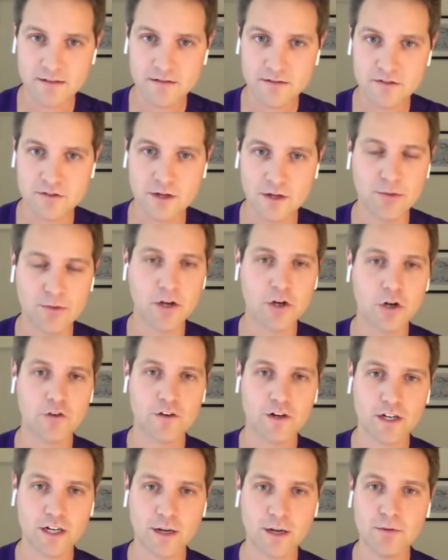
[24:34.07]
So I brought
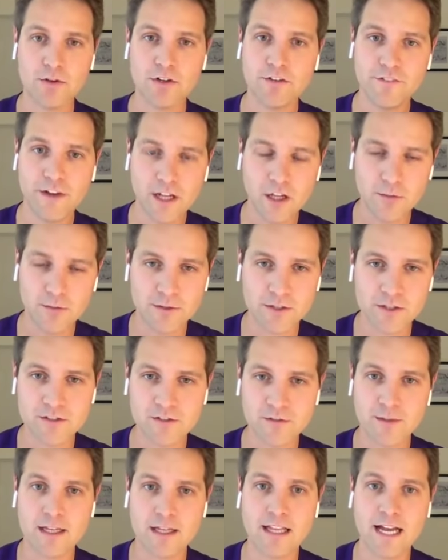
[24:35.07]
over a couple developers
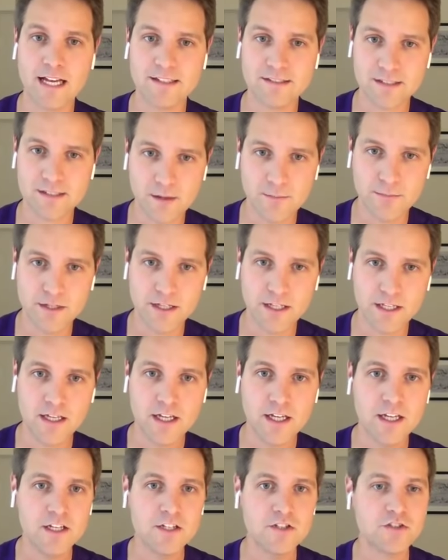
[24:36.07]
from my last company
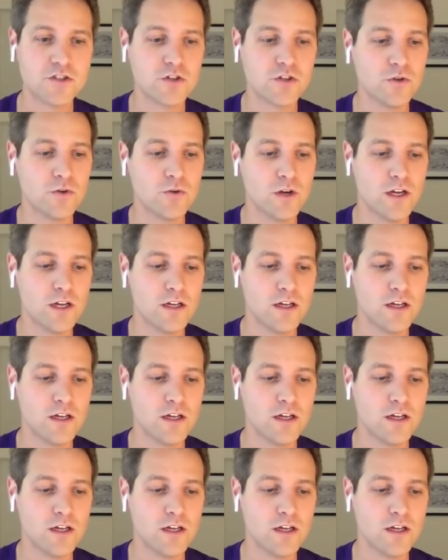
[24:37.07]
to